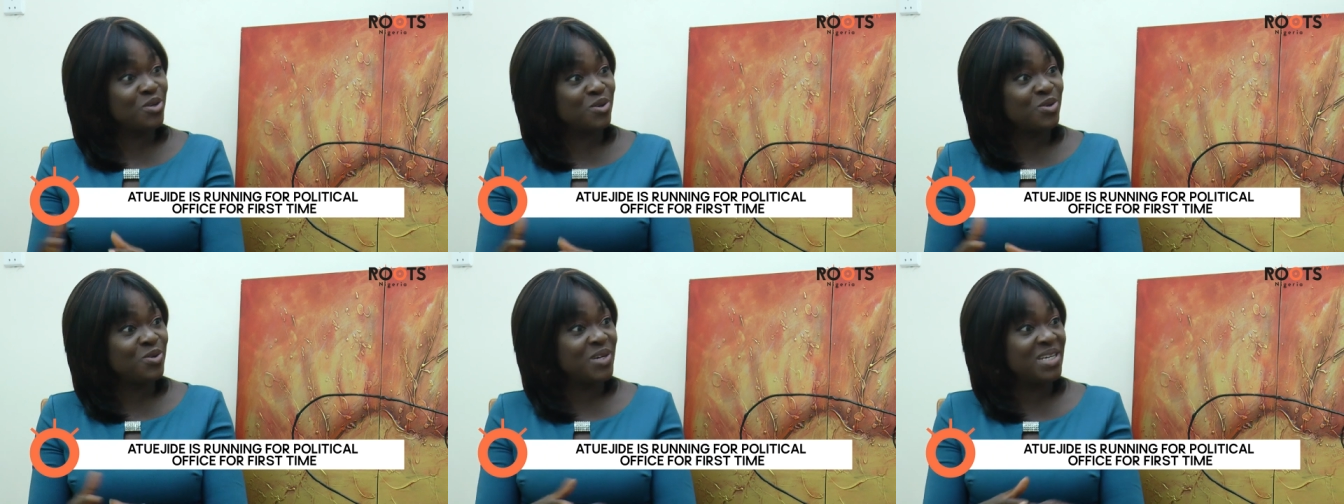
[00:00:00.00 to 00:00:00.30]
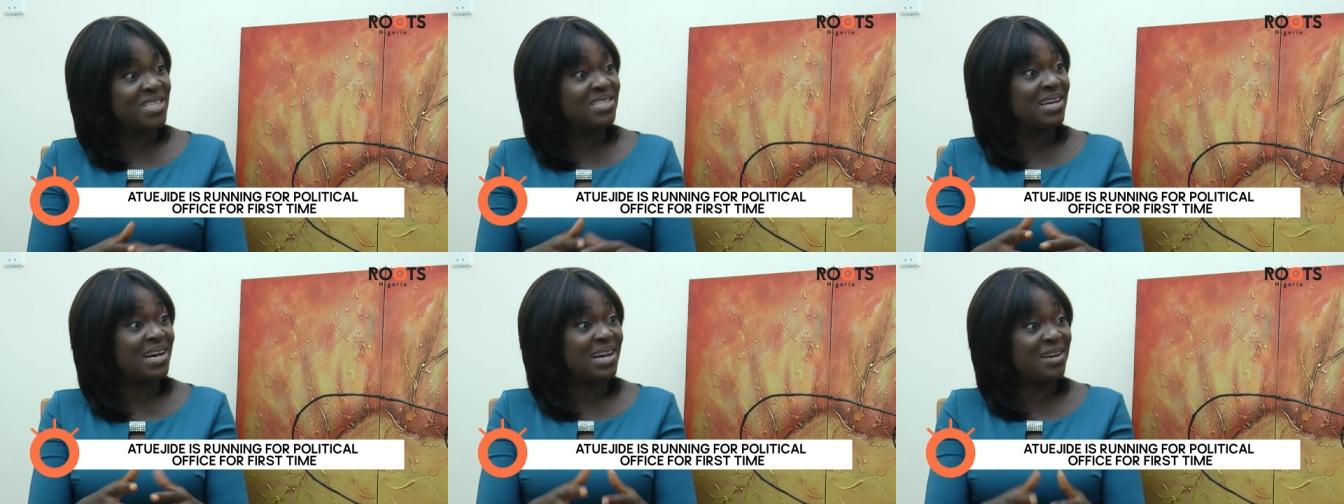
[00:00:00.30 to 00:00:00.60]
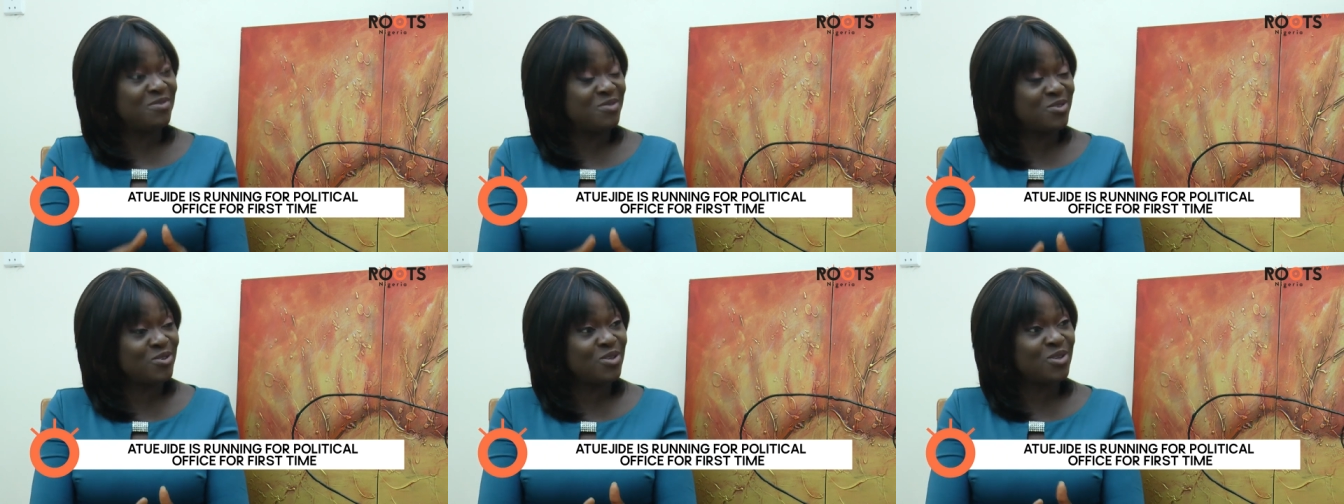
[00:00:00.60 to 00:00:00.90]
borrowings I
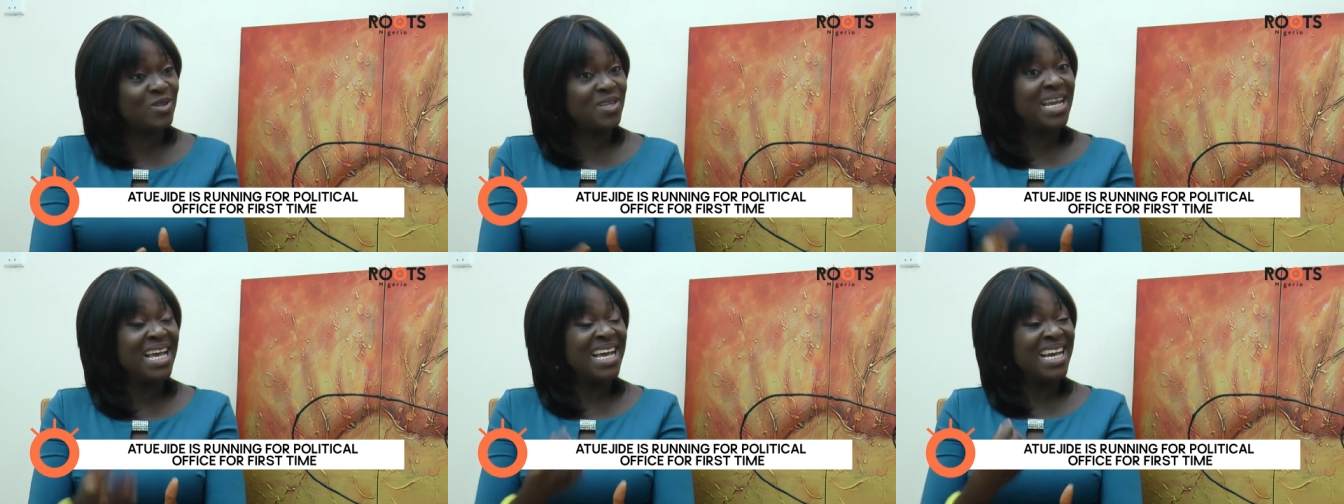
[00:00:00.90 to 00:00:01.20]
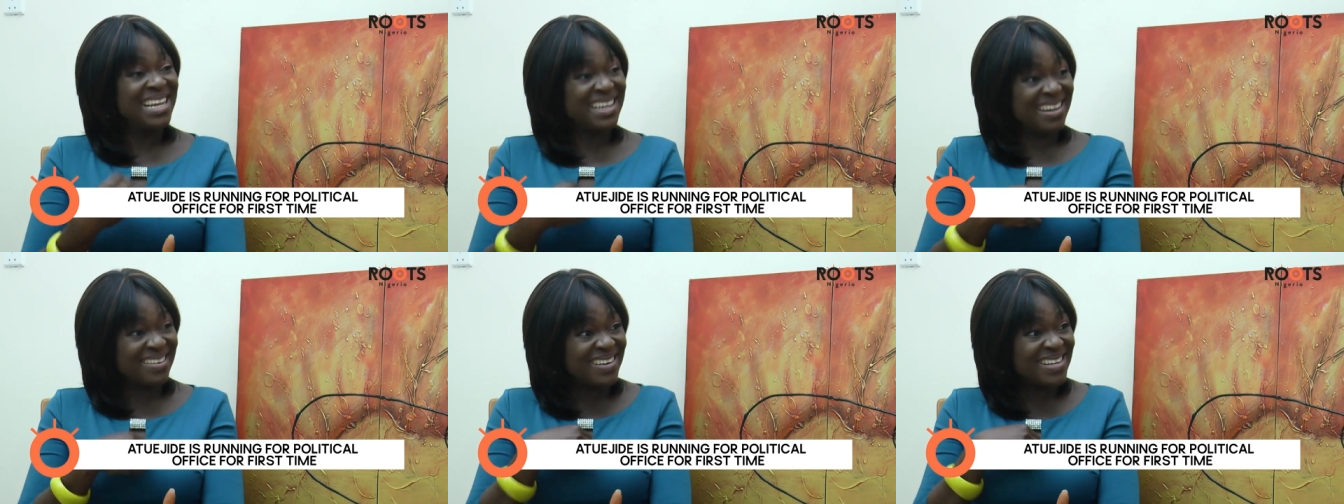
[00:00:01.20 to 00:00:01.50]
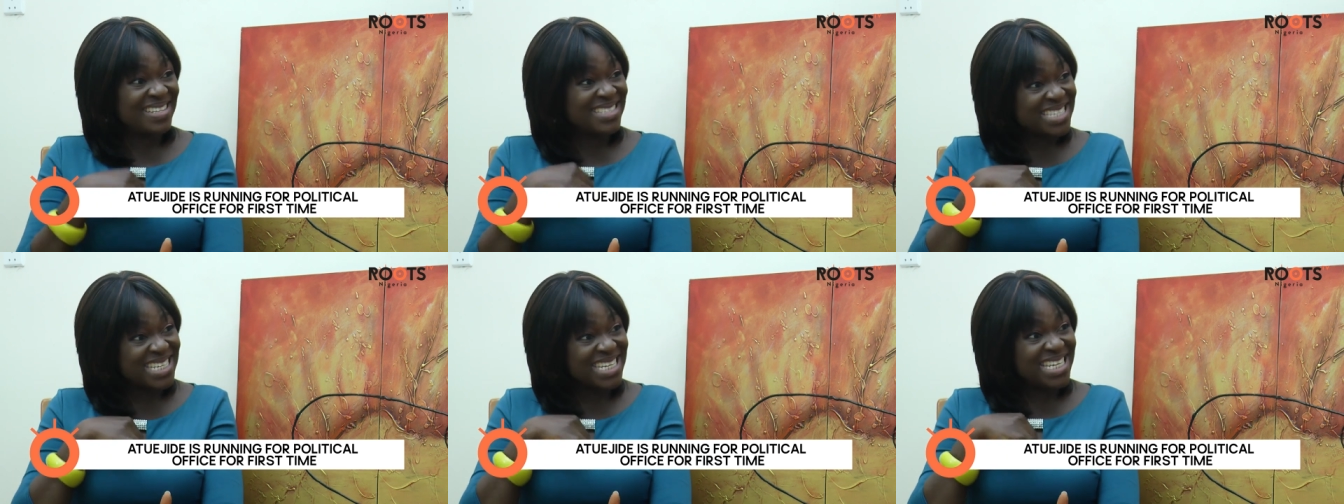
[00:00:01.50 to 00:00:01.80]
have done,
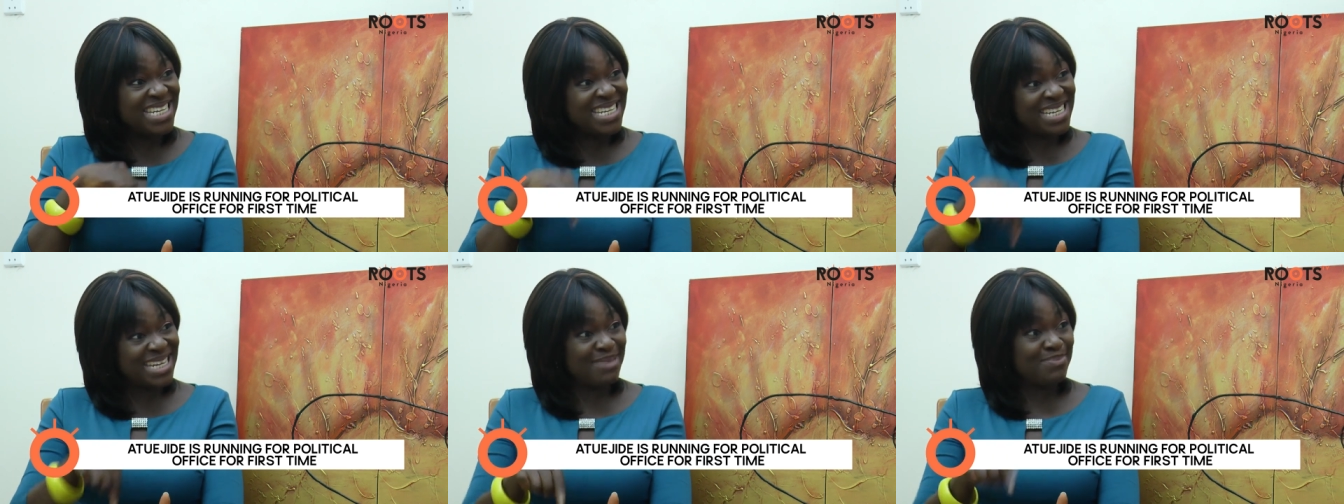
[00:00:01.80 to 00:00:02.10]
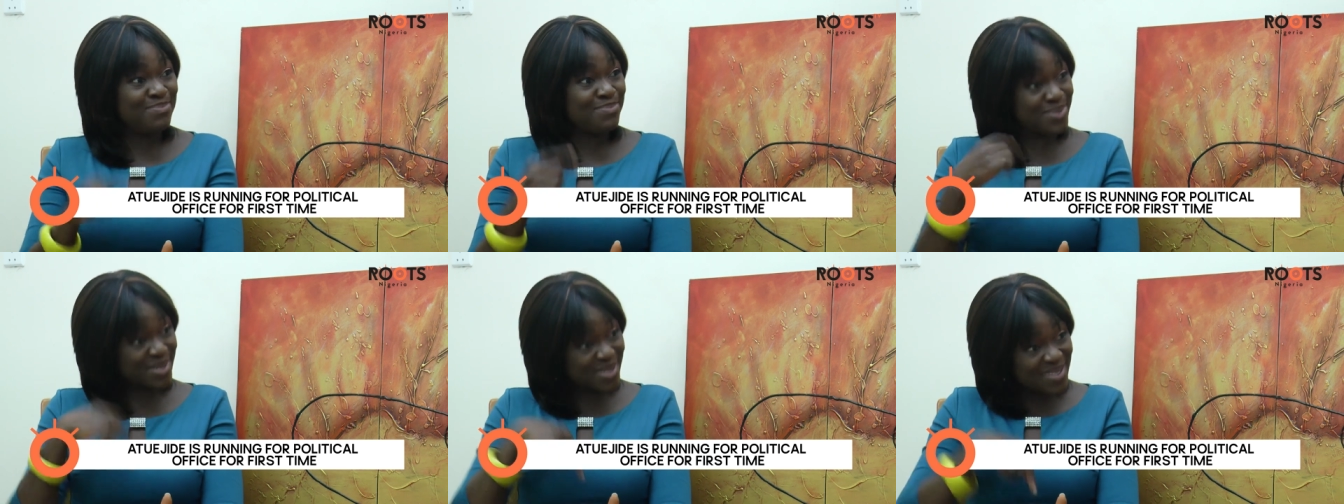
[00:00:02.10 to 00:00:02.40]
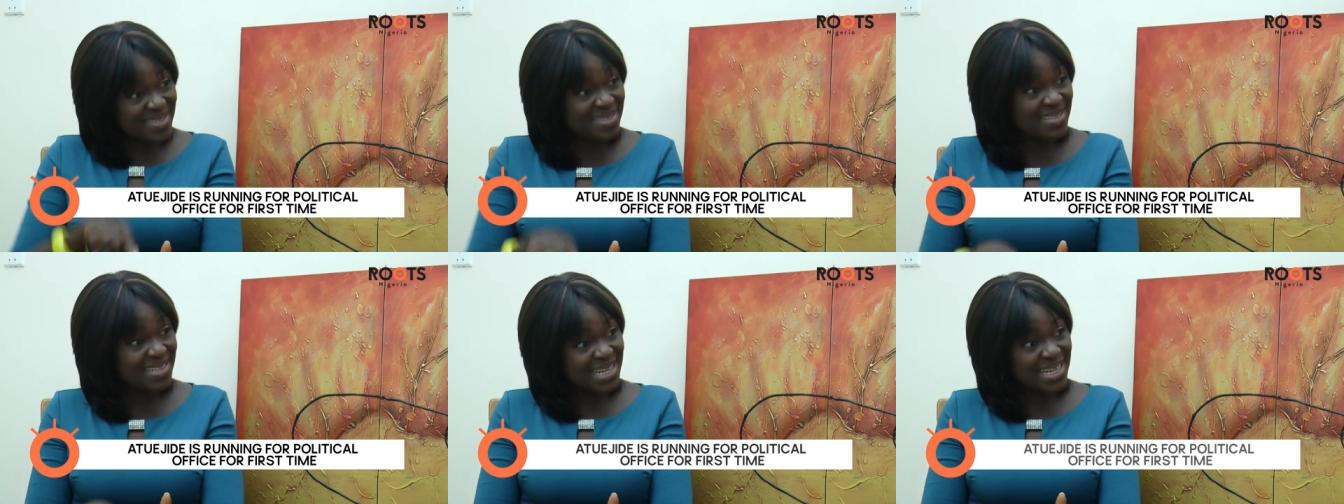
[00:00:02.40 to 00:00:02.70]
guaranteeing them
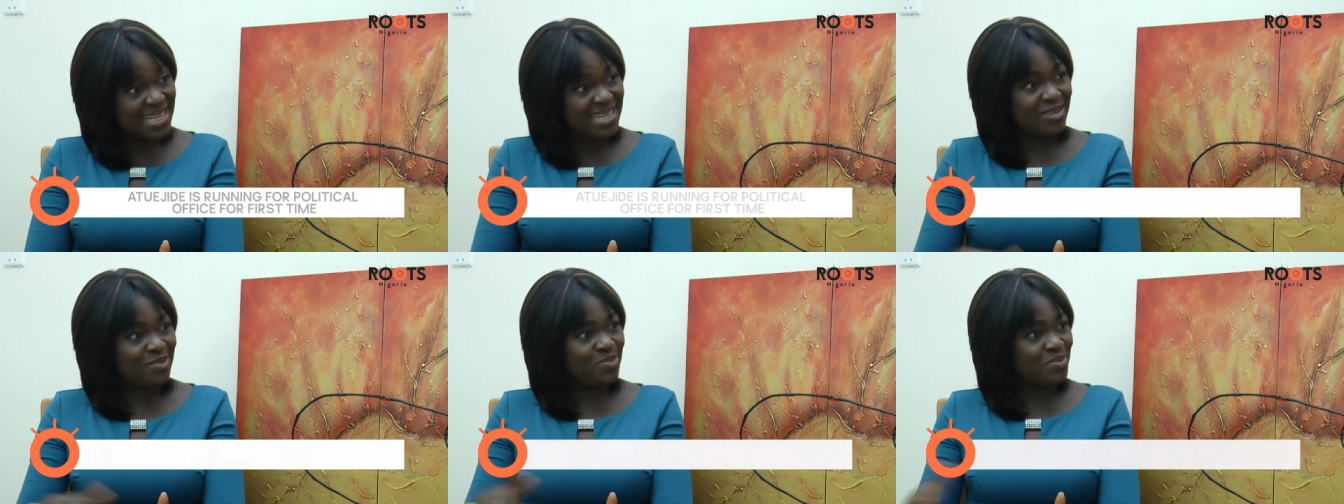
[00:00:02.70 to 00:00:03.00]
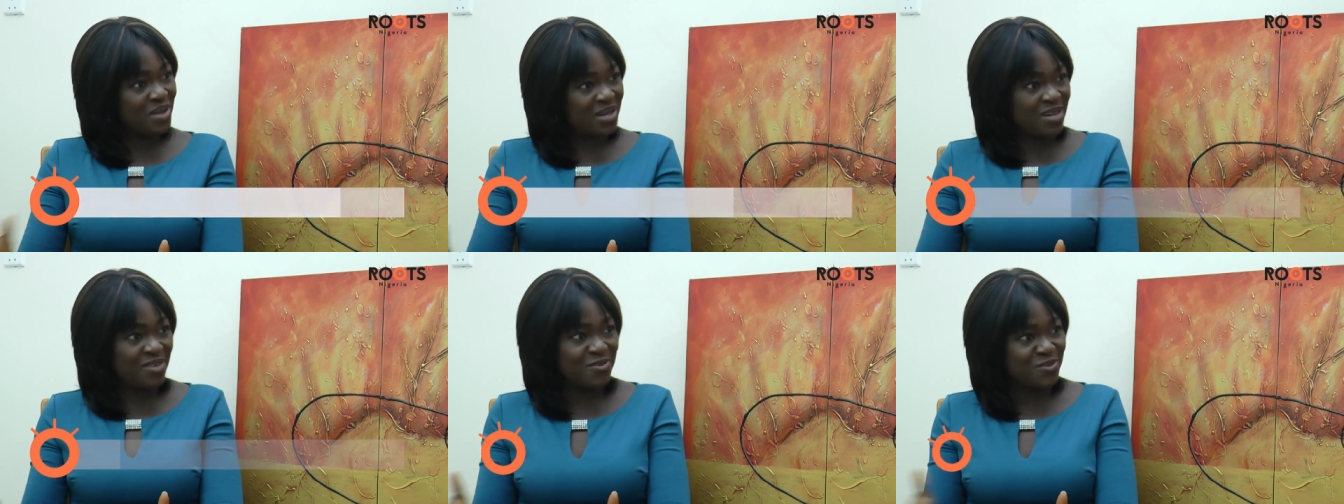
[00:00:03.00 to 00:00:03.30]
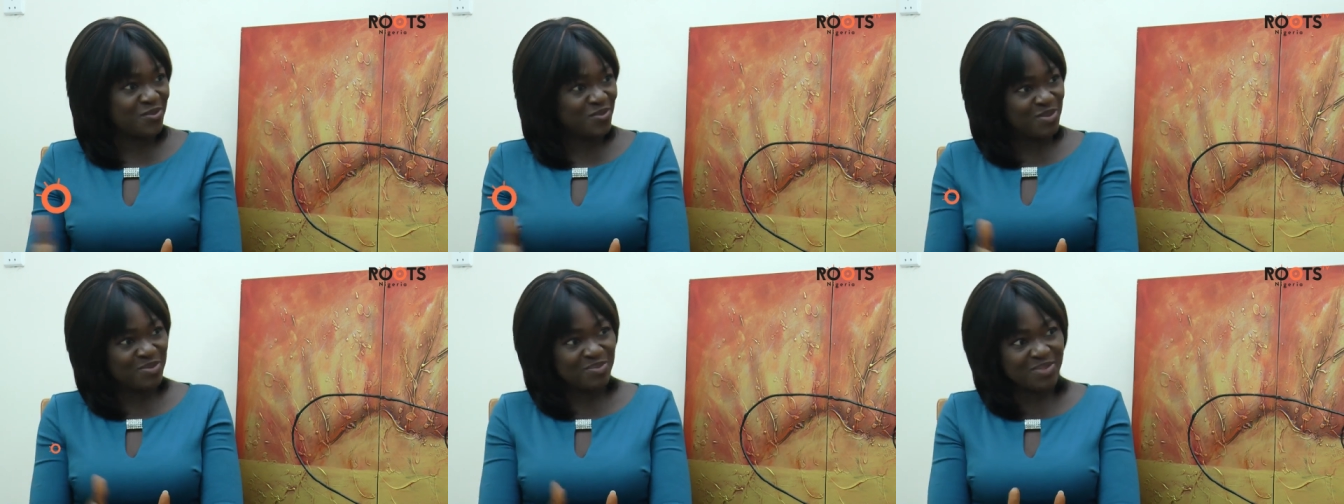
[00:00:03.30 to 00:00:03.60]
personally on
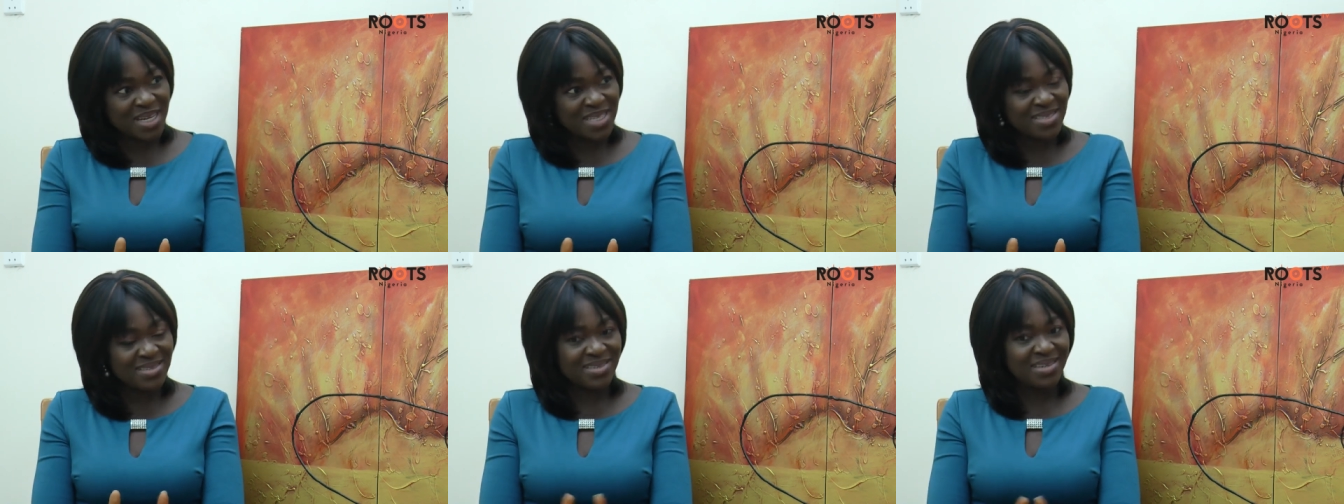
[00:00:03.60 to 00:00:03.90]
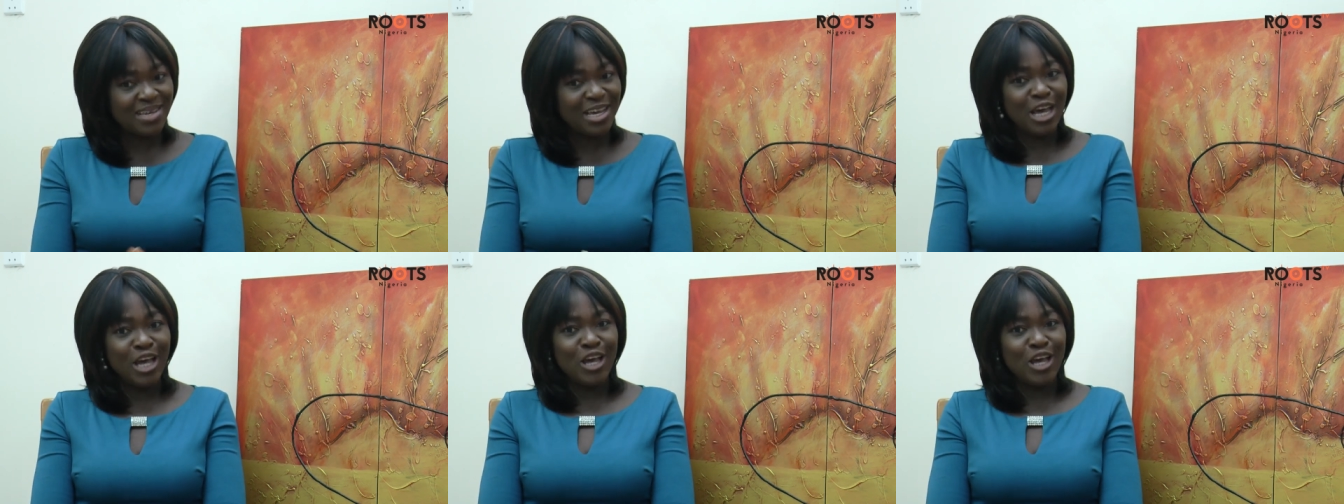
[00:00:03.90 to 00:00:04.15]
behalf of the party.